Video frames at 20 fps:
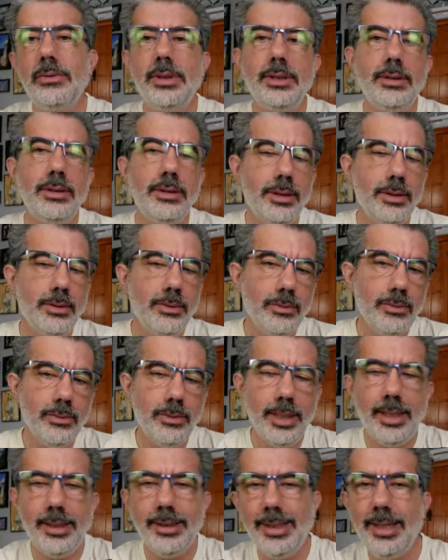and
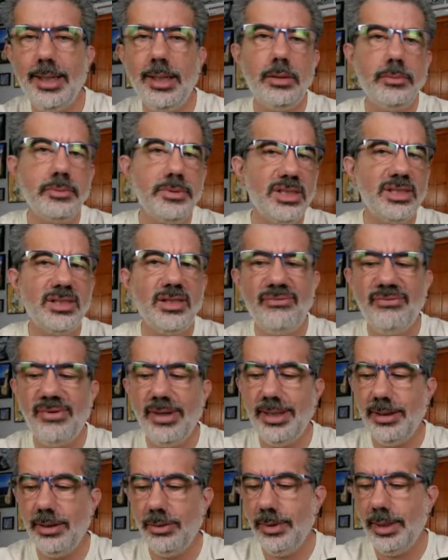that helps us to
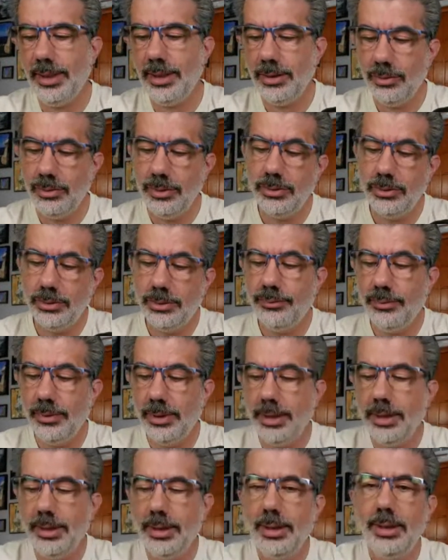find the right cruise
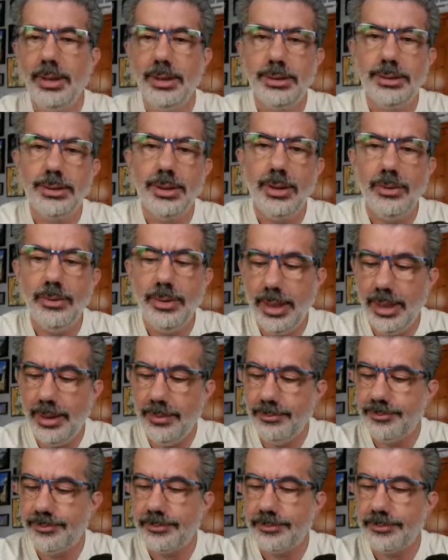for you. So yeah,